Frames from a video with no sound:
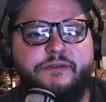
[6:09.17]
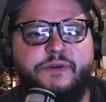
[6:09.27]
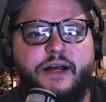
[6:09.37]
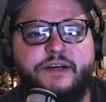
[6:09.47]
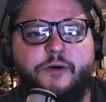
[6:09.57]

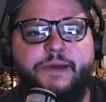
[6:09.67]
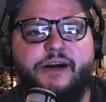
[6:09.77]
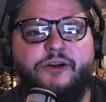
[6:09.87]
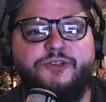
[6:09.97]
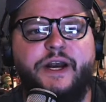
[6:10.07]
Roscoe P.
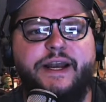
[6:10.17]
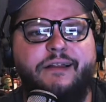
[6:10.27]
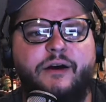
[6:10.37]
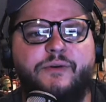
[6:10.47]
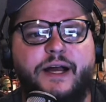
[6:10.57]
Coltrane.
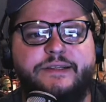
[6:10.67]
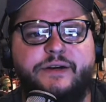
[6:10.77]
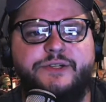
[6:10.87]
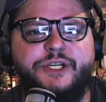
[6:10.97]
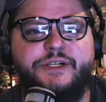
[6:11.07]
Hello,
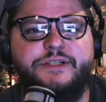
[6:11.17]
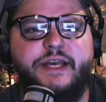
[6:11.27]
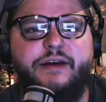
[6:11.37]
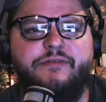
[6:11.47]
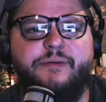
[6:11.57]
Roscoe. Cheers,
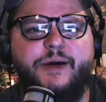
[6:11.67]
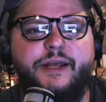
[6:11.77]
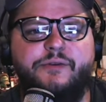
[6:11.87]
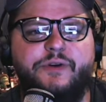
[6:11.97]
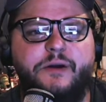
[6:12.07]

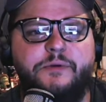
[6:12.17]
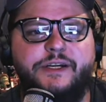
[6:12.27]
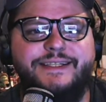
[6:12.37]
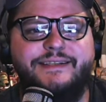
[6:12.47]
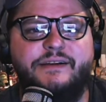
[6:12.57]
everybody. Rare
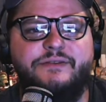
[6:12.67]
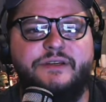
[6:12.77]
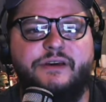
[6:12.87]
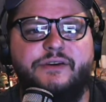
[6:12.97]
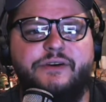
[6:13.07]
Breed sounds
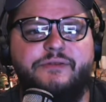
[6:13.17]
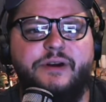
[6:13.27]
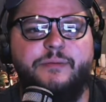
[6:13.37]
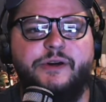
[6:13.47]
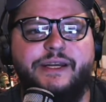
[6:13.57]
good.
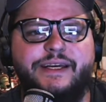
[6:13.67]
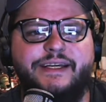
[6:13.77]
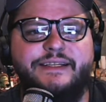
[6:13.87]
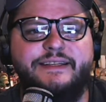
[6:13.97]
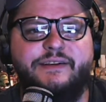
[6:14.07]
Rare Breed
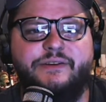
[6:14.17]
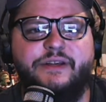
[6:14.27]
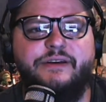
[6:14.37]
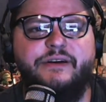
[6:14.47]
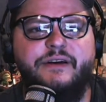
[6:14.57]
is
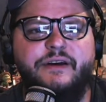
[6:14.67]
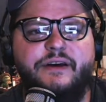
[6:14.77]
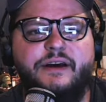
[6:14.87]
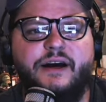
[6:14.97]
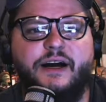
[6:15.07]
good.
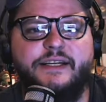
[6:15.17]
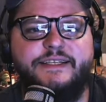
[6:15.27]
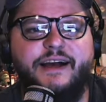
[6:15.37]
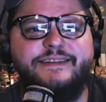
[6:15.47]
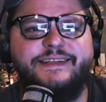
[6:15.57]

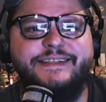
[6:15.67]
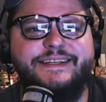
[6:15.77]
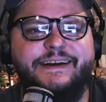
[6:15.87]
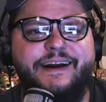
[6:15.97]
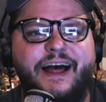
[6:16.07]
Dustin's
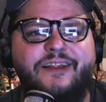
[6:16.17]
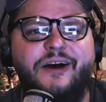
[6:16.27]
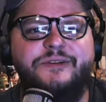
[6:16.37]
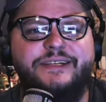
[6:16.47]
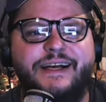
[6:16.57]
here.
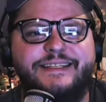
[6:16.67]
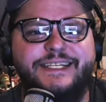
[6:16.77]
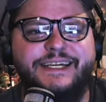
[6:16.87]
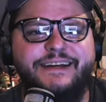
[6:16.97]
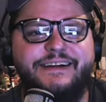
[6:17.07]
Hello,
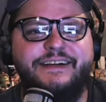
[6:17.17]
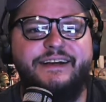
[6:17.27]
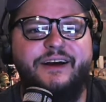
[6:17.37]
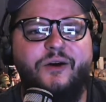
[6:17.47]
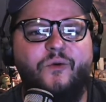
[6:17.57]
Dustin.
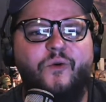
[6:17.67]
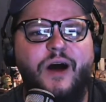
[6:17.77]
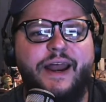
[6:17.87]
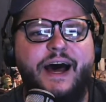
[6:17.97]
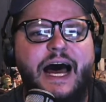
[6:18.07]

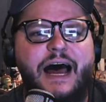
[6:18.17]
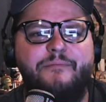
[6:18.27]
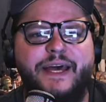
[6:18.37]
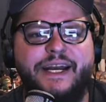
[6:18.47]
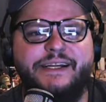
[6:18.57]
What a hot
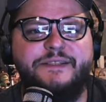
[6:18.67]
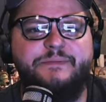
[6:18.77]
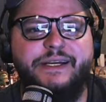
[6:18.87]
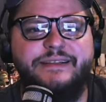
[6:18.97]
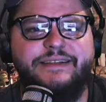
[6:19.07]
minute it's
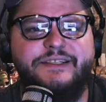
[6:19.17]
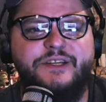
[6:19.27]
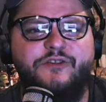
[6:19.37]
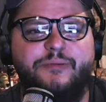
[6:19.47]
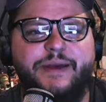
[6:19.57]
been since
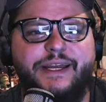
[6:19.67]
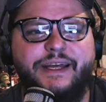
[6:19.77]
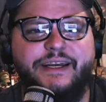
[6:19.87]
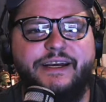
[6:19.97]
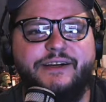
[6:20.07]
you've been
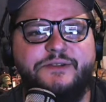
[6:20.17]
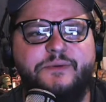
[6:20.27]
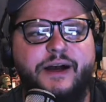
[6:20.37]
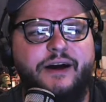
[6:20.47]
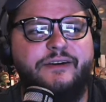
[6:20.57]
in here as
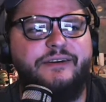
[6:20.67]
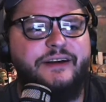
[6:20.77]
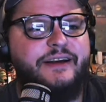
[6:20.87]
well.